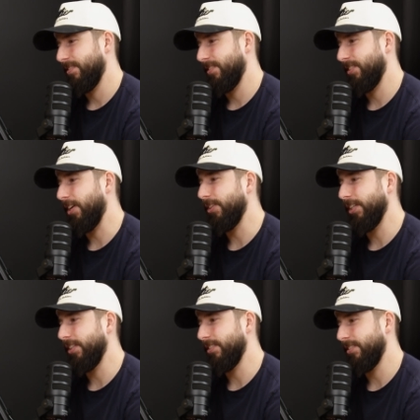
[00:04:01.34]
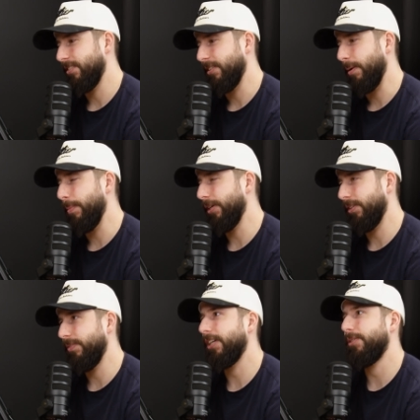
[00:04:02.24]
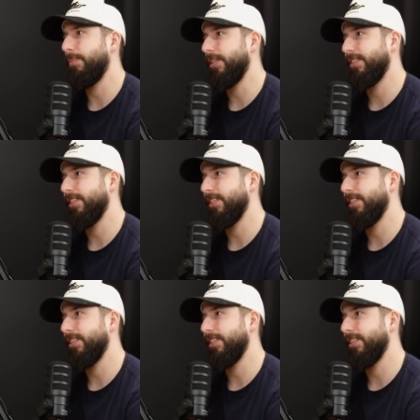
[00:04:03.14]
starting the middle of next month